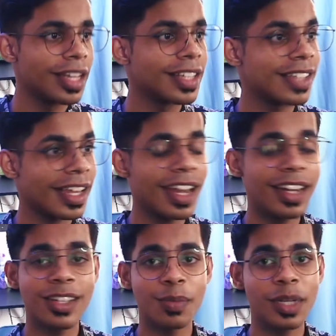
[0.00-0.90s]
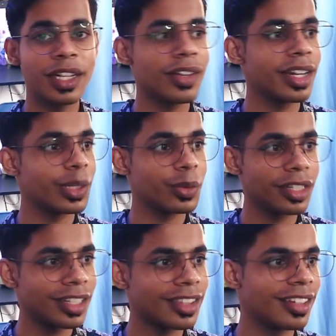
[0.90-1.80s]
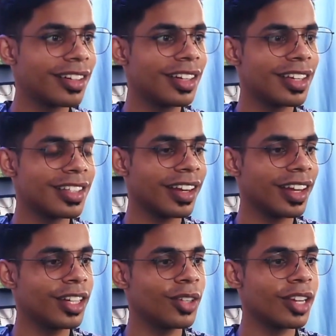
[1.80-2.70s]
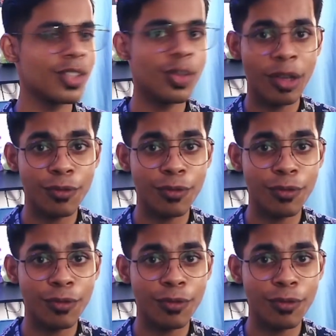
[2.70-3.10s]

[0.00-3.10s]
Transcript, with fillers: Second is build your network. Third is create your resume.